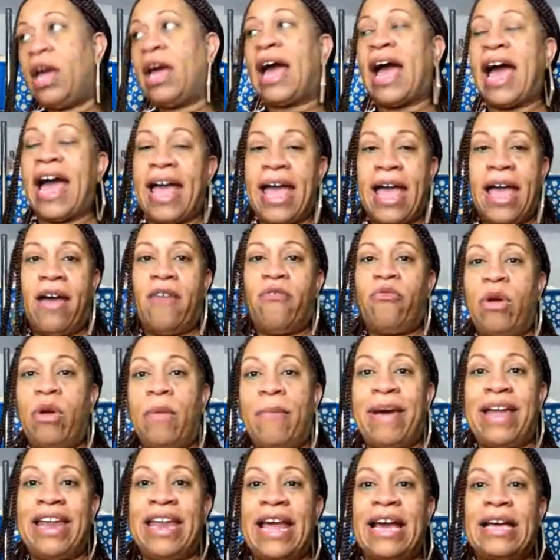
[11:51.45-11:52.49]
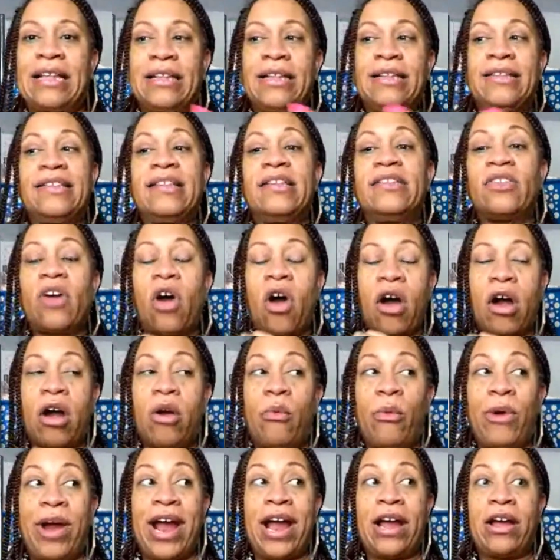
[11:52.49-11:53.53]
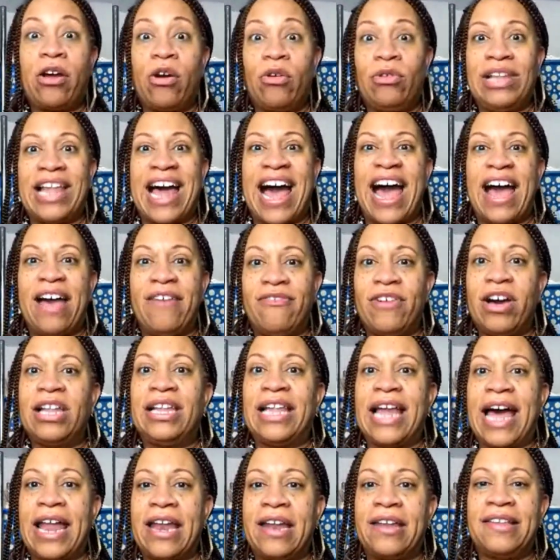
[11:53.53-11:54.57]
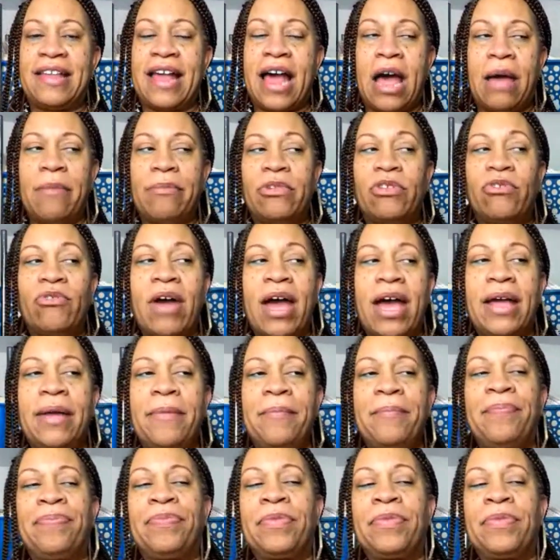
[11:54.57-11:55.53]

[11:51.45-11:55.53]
I have where my necklaces are and where I go live a lot of times, right?